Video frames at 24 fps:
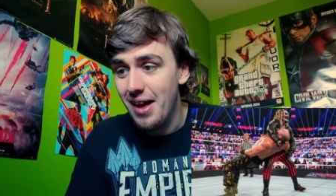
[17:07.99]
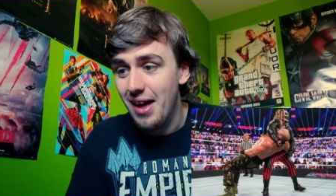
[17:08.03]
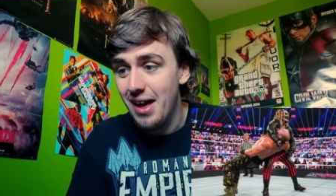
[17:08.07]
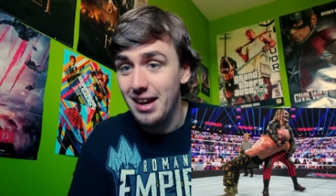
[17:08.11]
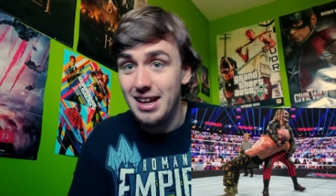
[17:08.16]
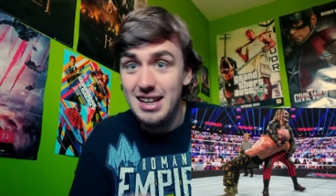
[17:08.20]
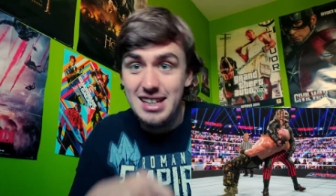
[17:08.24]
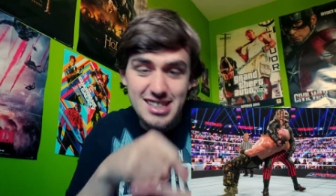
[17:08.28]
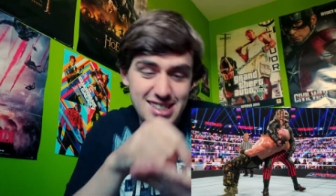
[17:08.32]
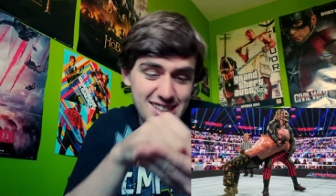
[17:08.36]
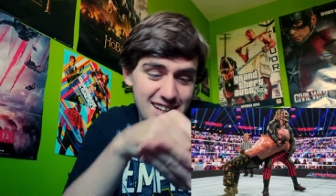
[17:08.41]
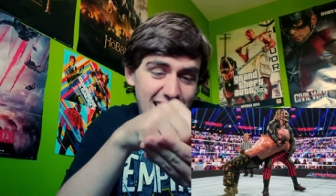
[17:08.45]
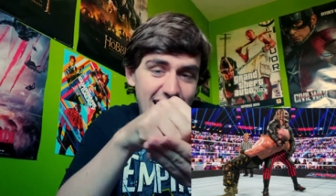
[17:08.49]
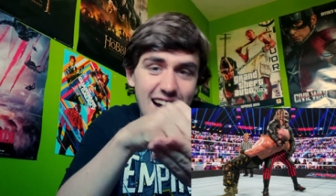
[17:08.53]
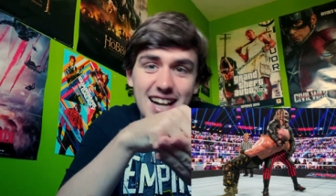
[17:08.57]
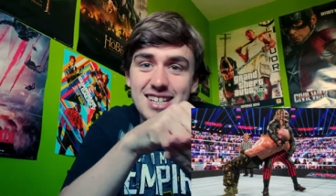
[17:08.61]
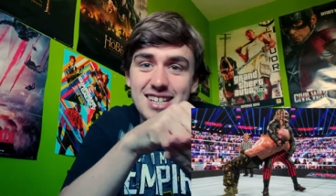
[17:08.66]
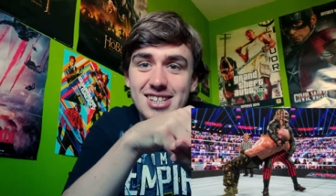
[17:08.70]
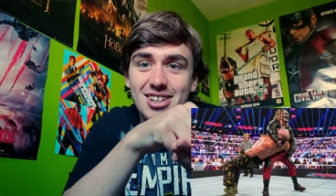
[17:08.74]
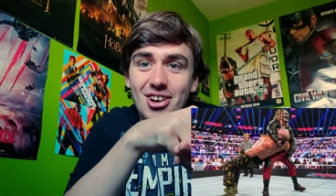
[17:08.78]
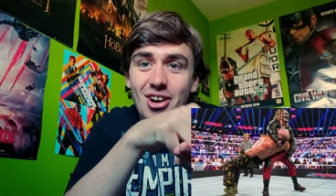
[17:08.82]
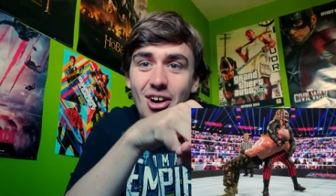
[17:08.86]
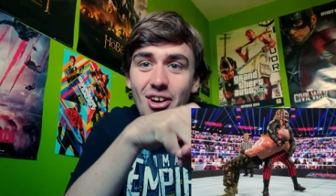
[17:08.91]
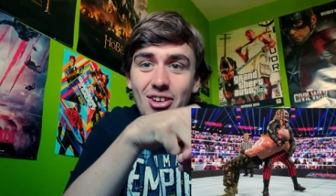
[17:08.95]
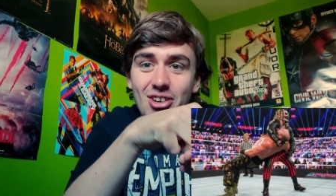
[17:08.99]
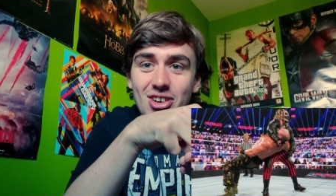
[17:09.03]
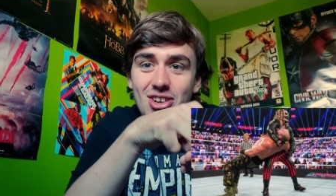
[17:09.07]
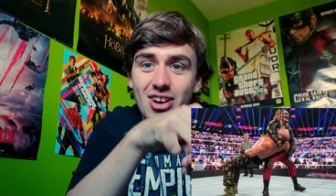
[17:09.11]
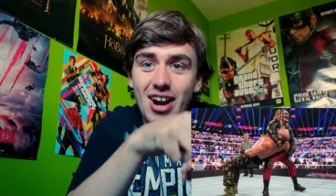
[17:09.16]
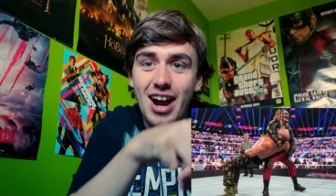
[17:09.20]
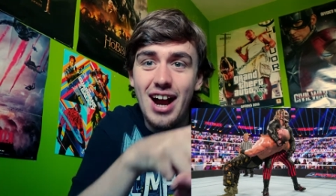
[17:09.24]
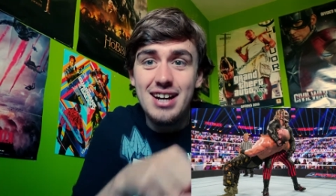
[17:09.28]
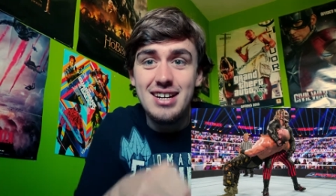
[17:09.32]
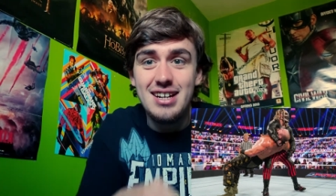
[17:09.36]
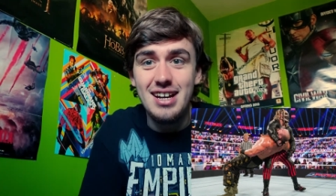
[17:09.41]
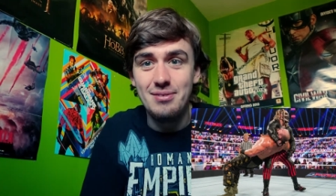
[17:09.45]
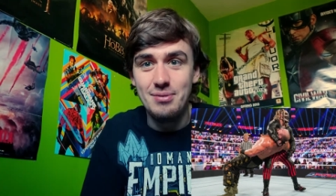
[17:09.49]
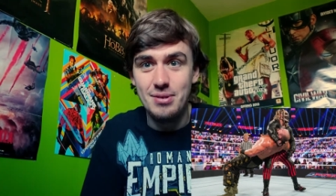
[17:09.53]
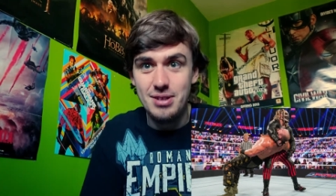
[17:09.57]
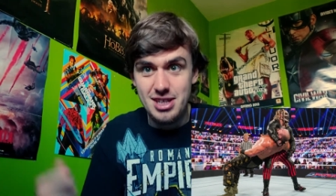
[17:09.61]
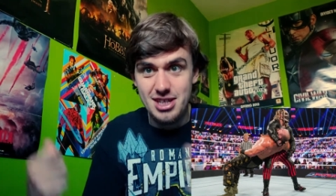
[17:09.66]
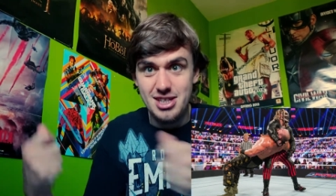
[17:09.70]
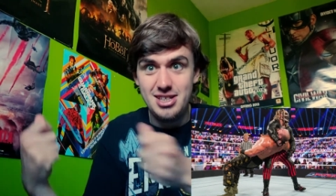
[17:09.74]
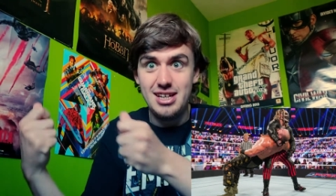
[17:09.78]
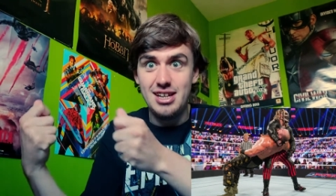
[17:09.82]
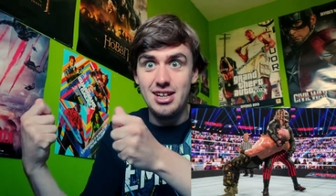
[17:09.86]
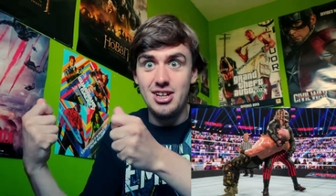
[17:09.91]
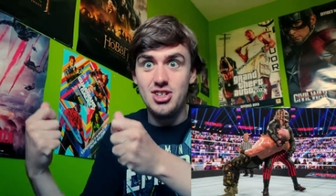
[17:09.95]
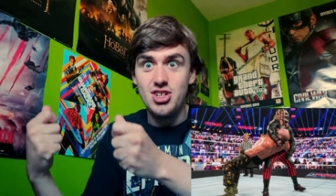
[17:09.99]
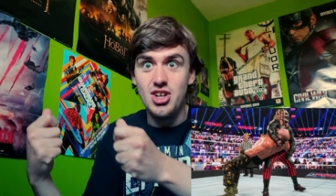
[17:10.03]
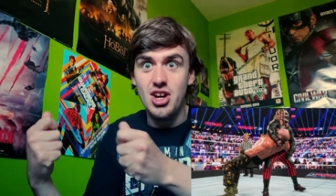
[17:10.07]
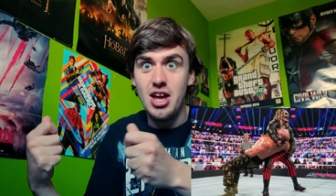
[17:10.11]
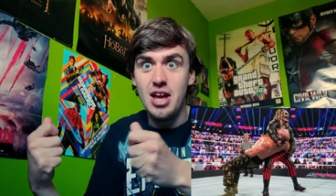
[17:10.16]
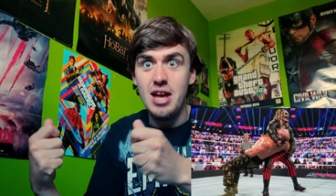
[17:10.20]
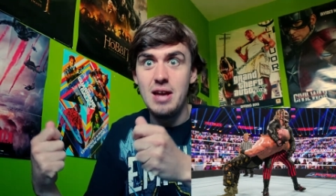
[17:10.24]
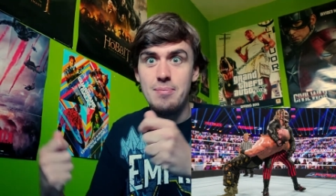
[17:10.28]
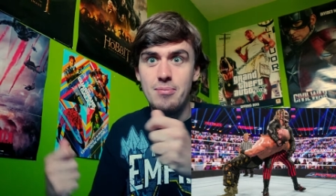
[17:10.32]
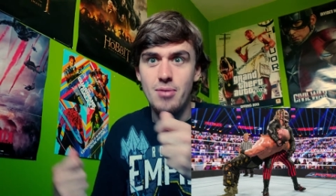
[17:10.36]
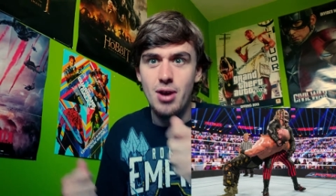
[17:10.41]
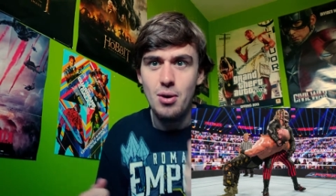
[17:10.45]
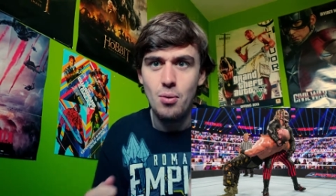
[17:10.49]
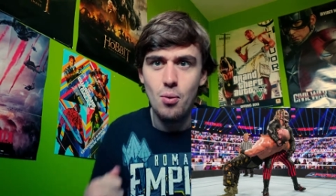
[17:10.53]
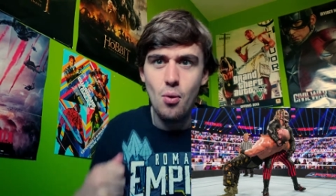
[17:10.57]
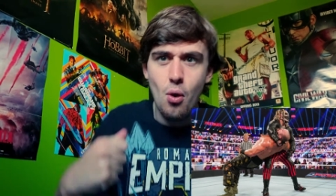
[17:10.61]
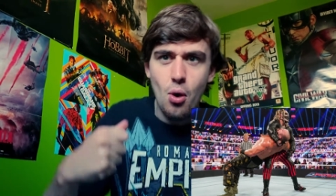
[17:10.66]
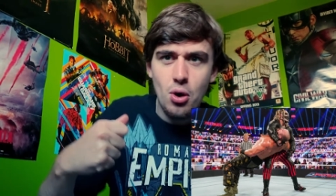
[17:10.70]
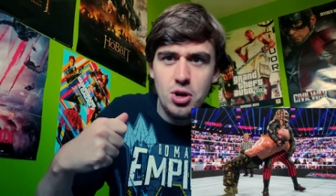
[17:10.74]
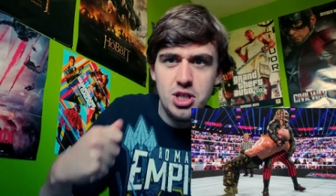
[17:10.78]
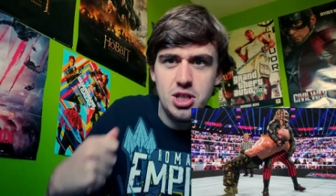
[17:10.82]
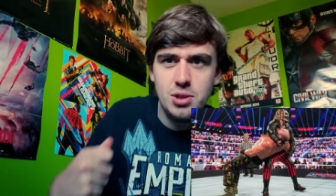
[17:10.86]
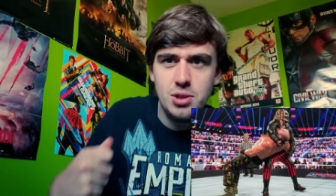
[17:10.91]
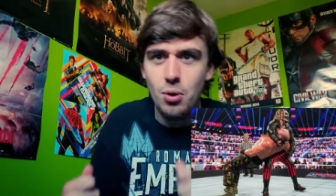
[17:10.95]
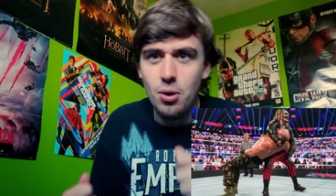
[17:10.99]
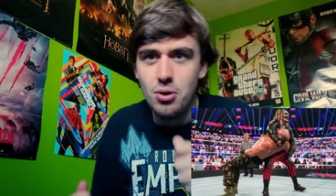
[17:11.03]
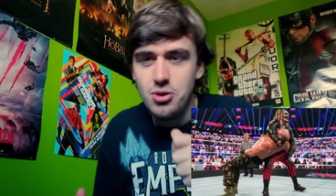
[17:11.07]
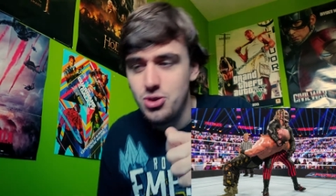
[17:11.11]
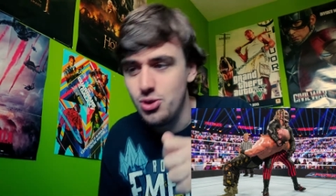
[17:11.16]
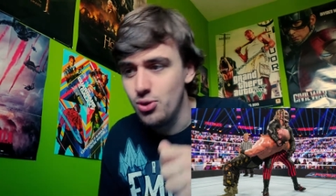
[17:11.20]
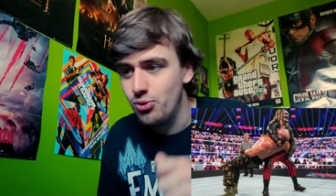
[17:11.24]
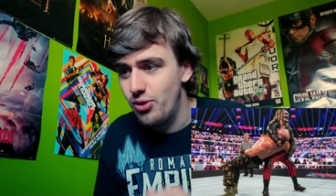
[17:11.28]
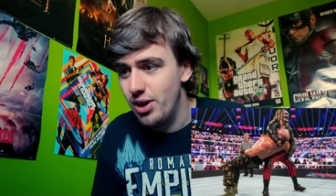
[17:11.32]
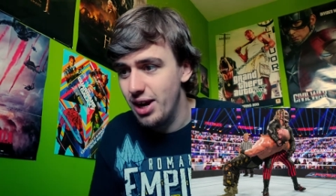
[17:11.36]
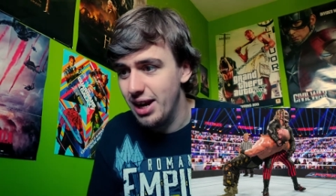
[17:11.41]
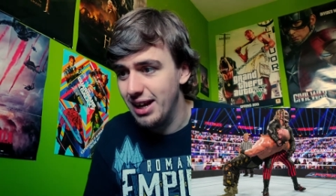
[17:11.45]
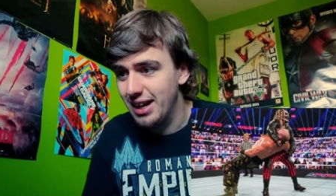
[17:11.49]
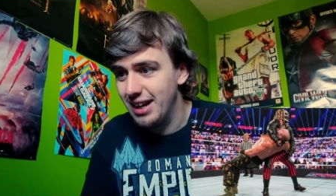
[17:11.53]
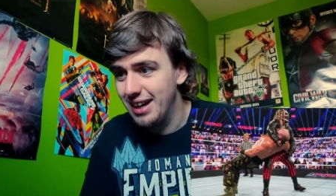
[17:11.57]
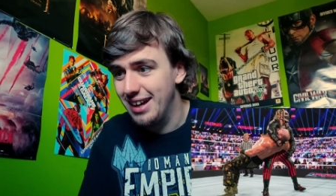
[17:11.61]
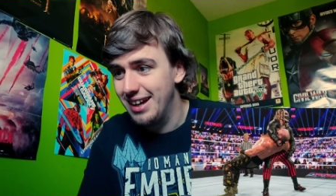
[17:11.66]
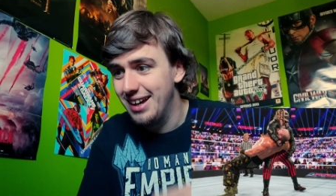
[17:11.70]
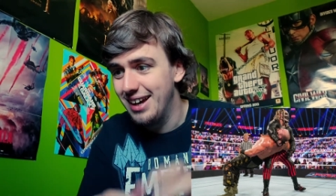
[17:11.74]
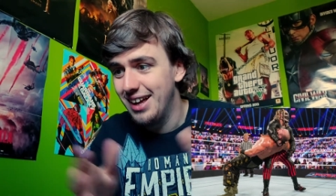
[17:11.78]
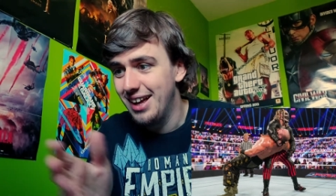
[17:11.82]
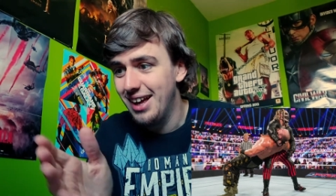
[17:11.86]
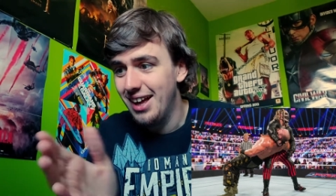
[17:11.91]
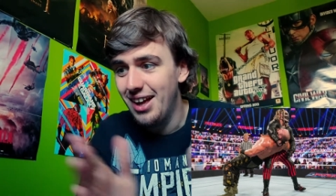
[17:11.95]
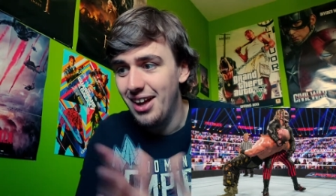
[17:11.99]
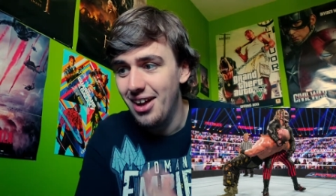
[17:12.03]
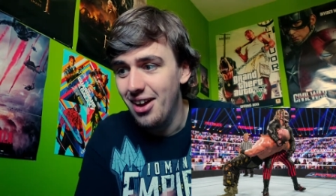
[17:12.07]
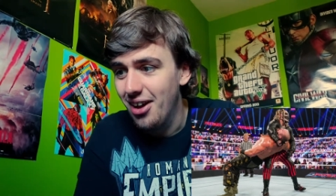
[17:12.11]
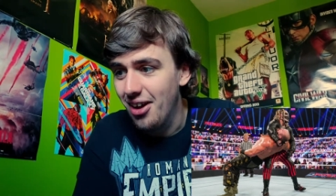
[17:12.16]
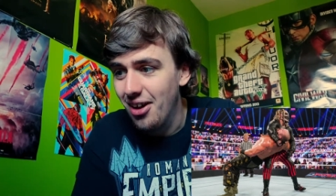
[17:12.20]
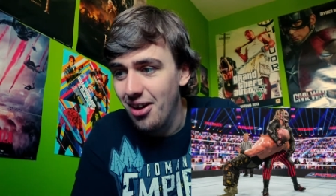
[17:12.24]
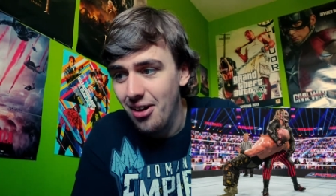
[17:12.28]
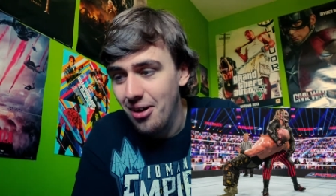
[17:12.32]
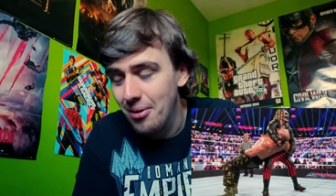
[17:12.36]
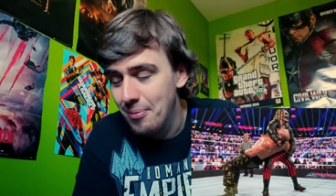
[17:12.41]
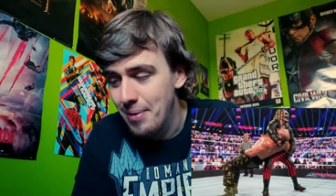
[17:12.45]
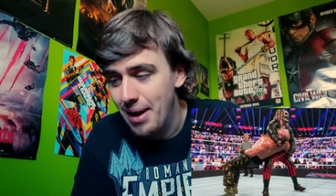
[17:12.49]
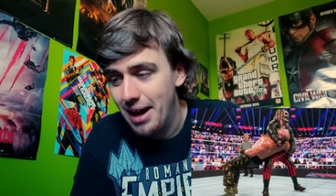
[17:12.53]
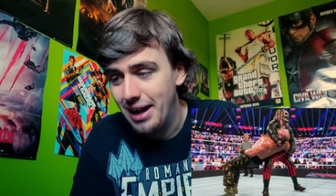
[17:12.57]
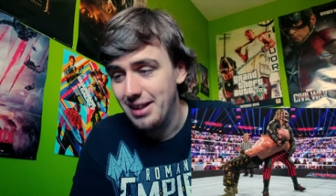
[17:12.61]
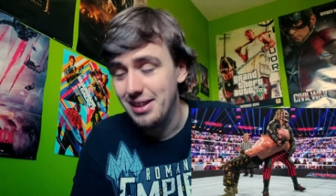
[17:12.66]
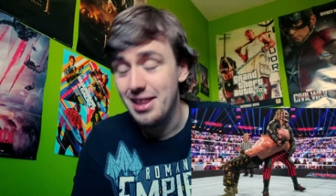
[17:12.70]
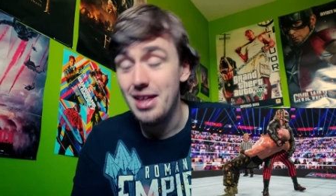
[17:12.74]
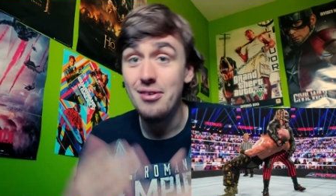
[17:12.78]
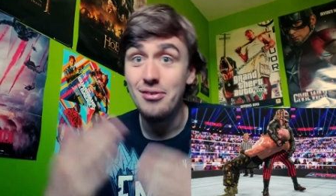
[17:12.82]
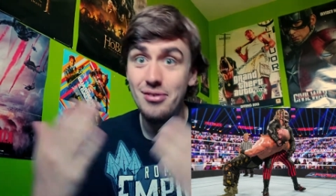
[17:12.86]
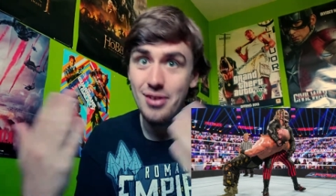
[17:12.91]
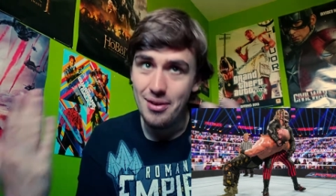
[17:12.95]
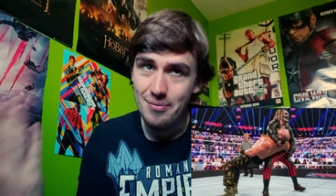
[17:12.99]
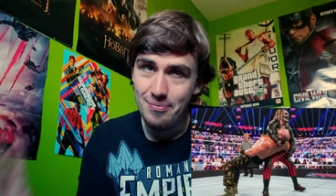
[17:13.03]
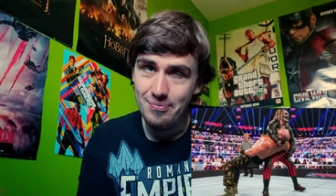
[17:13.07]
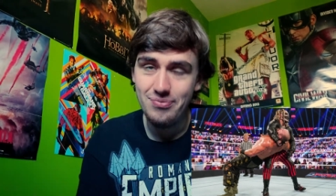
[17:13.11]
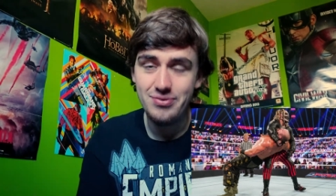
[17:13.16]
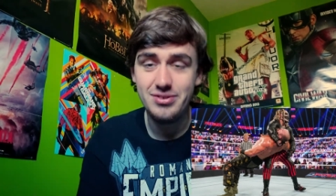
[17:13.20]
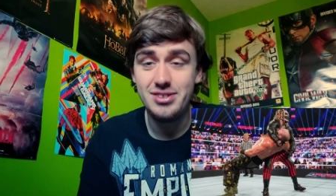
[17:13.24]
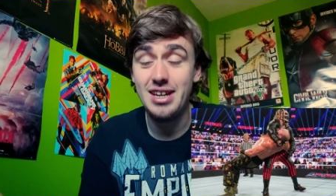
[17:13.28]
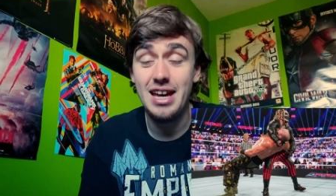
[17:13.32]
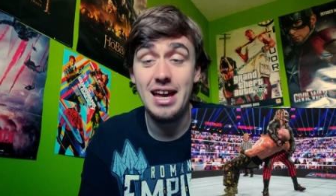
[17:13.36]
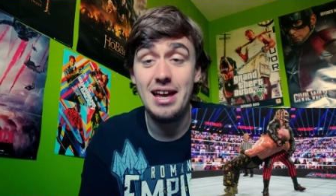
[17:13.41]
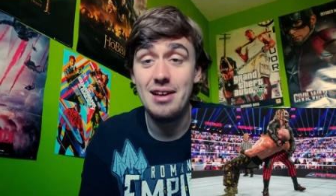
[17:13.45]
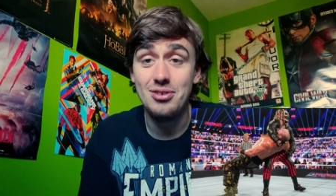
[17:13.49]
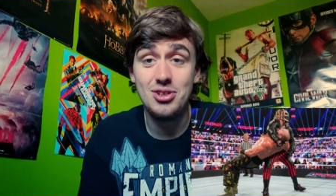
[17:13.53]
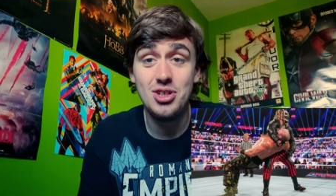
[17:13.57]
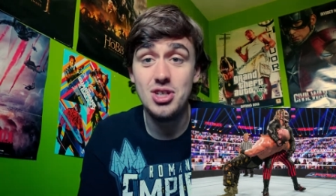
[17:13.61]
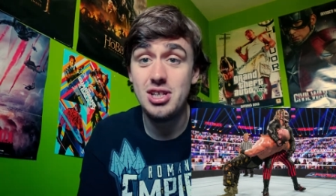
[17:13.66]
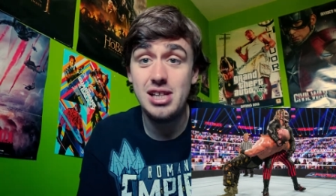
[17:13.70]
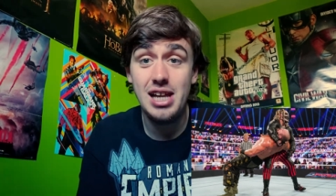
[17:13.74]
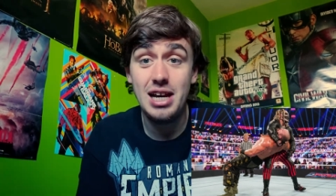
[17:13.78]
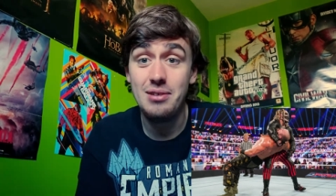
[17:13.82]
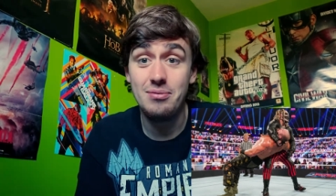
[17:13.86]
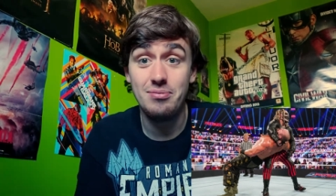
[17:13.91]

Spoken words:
He signs the contract with a steel chair, walks towards the ring. Oh man, and then just